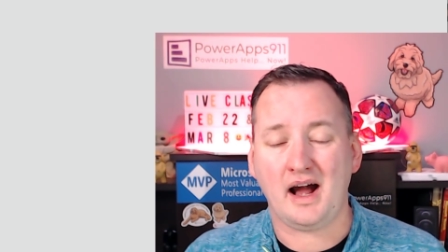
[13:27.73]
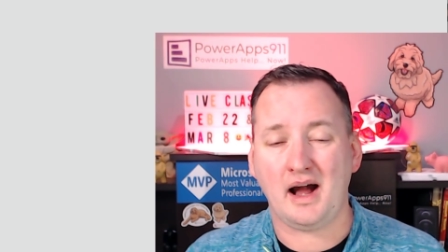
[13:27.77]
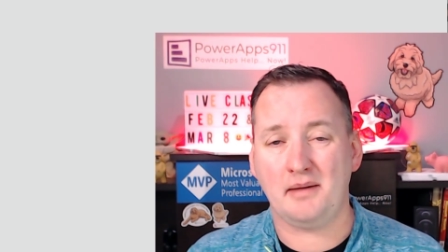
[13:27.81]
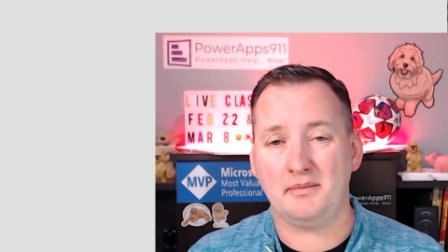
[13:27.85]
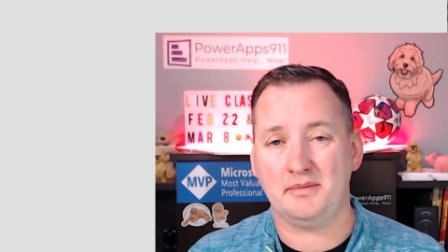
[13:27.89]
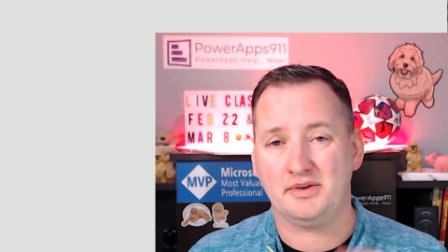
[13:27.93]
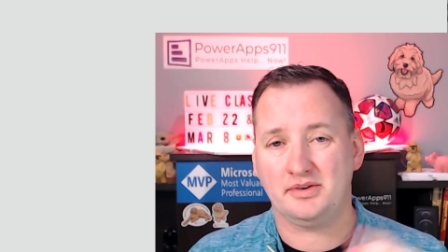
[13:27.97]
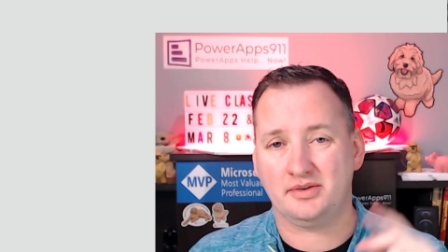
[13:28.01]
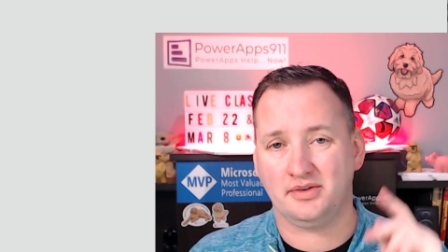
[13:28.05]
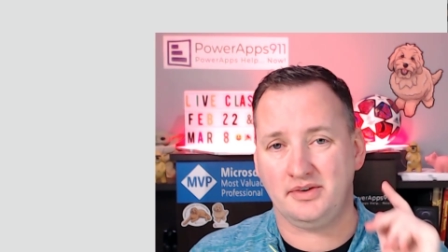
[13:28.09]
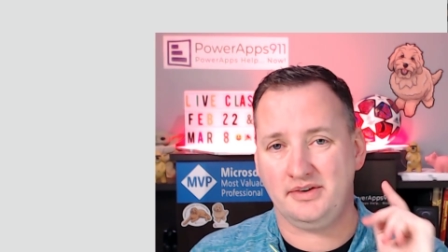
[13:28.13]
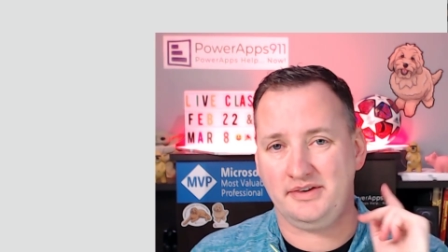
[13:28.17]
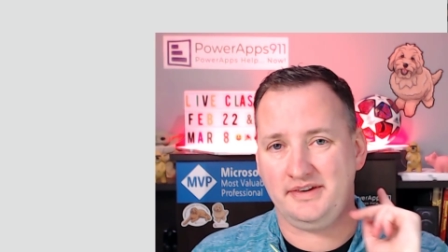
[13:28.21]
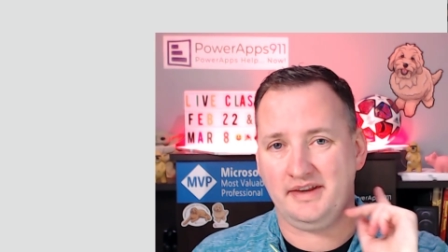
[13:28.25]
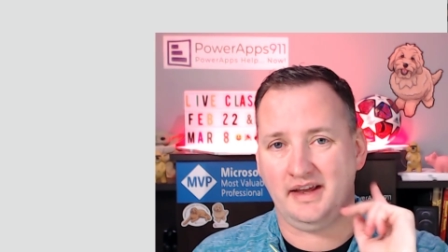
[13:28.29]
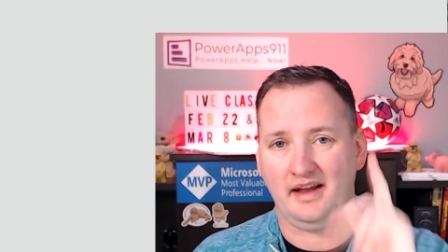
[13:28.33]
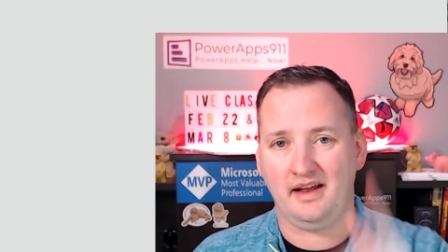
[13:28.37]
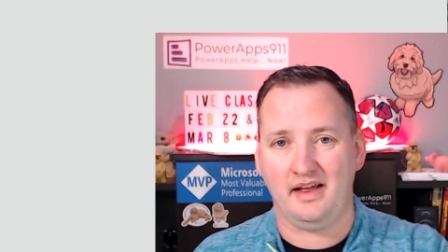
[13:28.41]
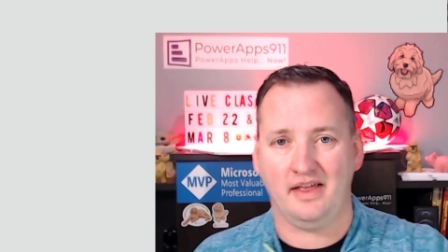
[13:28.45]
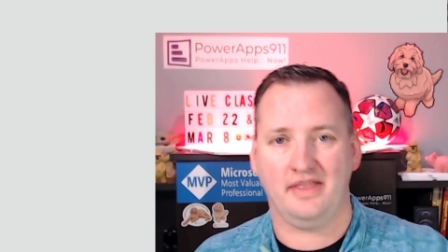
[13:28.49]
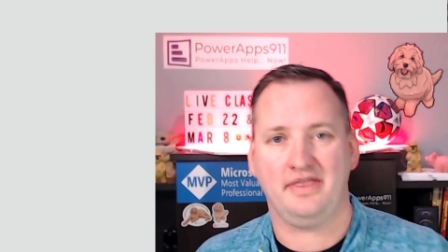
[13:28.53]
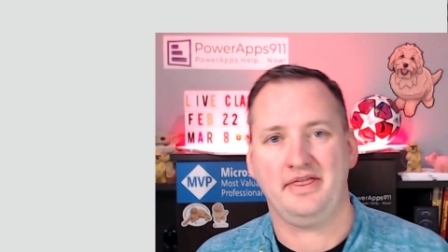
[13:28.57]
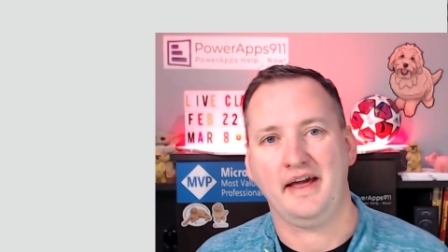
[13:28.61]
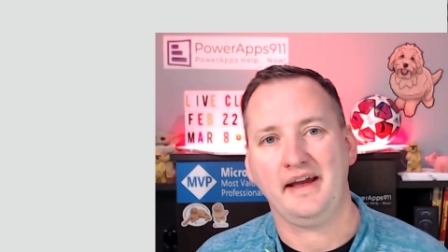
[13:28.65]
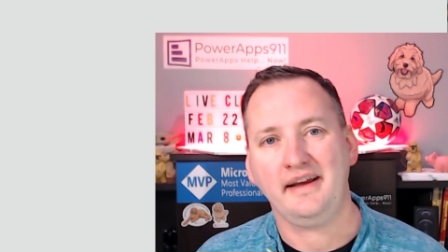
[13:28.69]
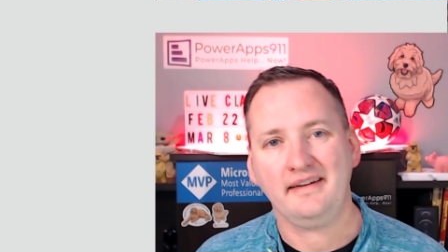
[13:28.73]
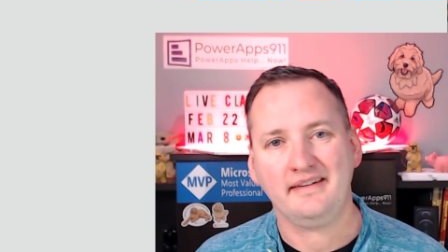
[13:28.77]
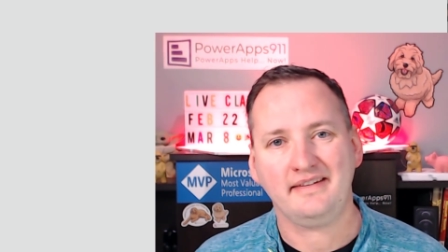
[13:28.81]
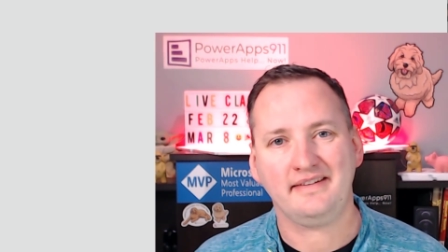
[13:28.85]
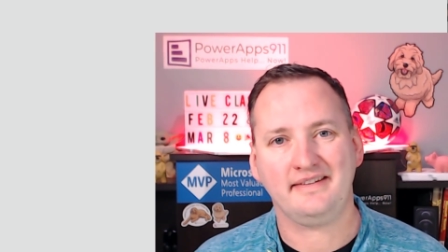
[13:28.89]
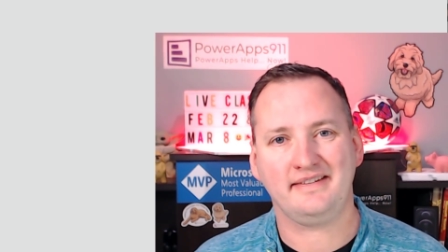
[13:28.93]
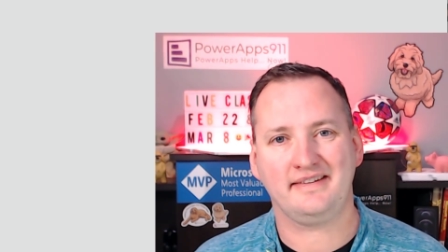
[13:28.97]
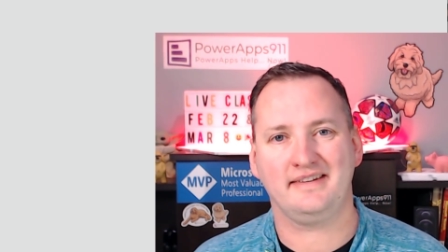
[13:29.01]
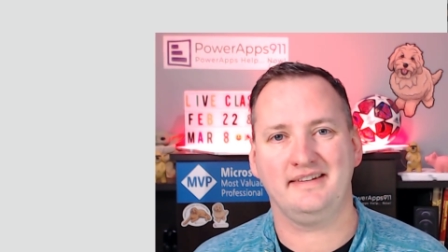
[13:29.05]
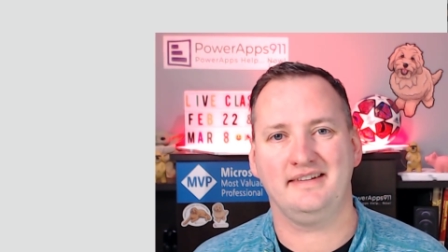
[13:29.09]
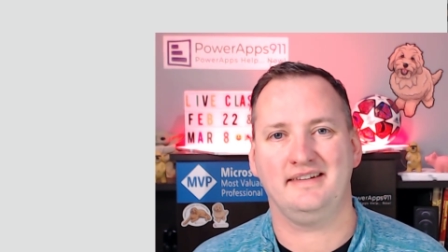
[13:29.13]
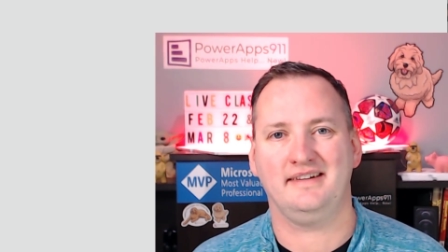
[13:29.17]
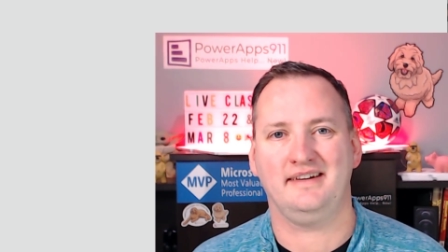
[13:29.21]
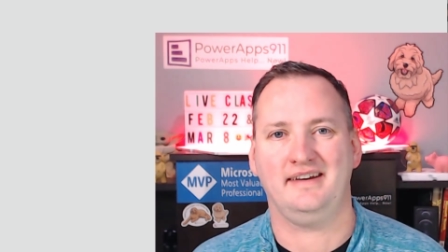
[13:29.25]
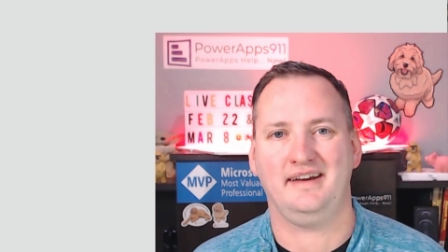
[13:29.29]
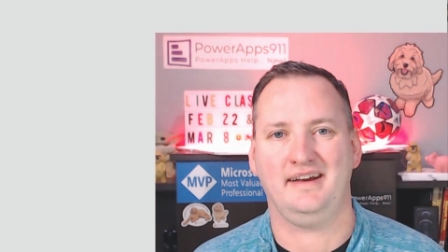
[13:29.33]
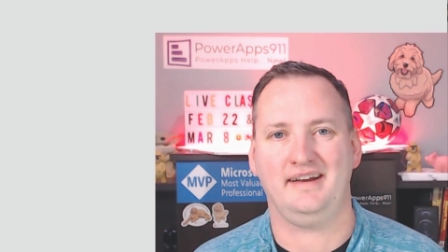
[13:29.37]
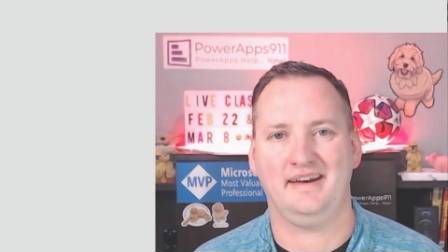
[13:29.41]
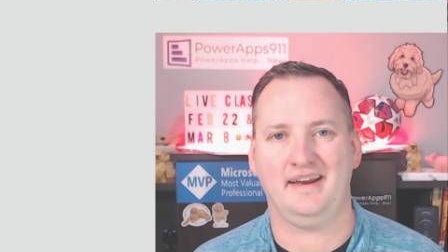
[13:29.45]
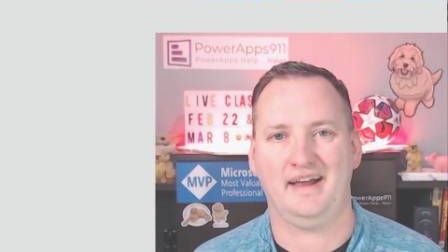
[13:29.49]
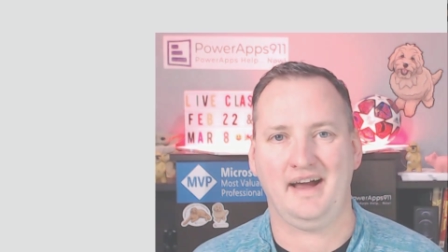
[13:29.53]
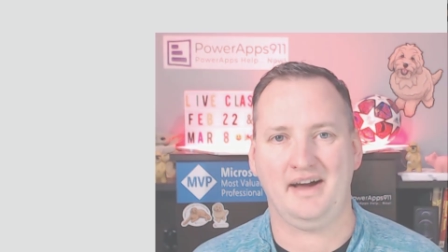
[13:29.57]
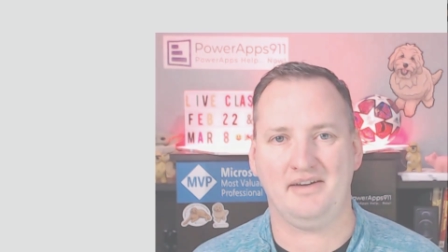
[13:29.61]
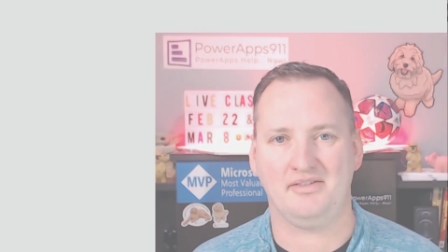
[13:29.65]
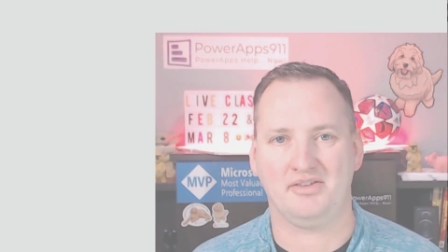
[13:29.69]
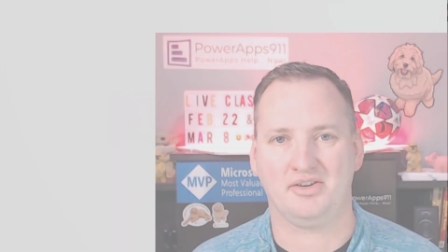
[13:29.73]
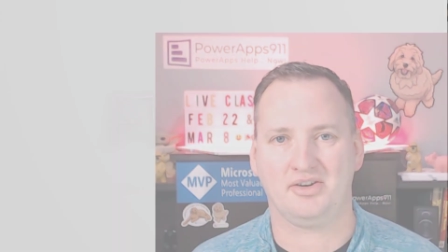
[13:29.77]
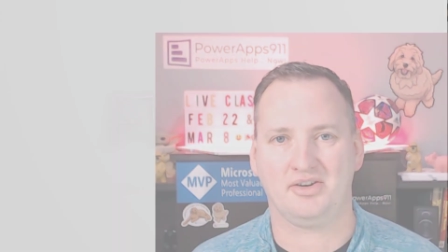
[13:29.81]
I'm just going to say thanks and have a